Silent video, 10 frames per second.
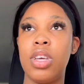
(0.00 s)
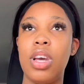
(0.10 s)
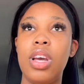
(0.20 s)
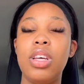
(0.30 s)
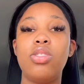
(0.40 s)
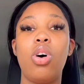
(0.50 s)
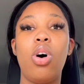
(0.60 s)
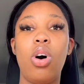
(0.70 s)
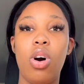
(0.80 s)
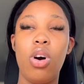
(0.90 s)
It is
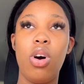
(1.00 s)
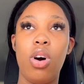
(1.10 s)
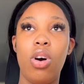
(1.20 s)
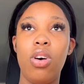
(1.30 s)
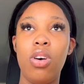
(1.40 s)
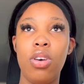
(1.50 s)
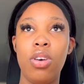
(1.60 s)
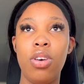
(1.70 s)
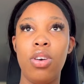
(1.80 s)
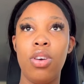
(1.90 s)
hot.
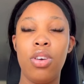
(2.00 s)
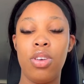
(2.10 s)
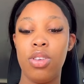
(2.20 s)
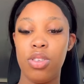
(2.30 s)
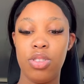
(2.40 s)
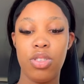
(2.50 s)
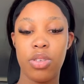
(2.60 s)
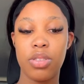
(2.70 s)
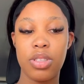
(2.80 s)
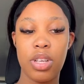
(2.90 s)

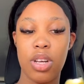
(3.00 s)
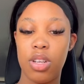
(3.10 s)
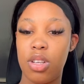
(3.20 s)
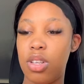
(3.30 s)
Joseph said.